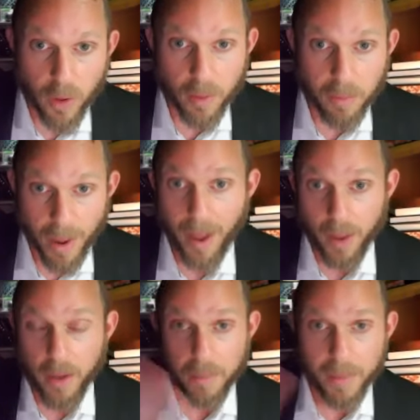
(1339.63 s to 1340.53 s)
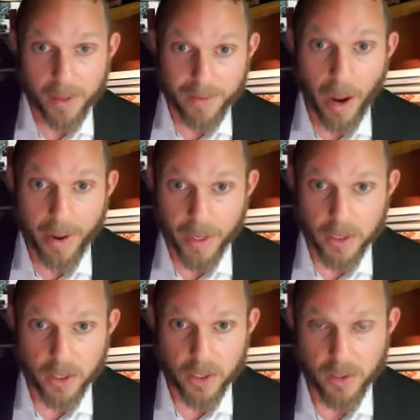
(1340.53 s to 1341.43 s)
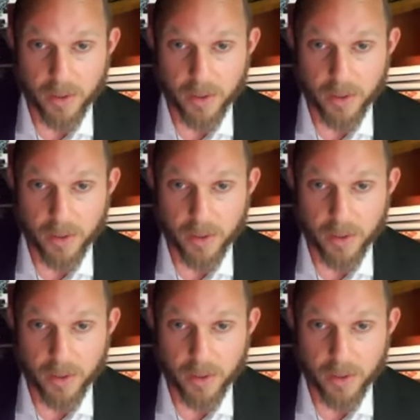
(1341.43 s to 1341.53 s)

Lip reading: mahalchim in diets.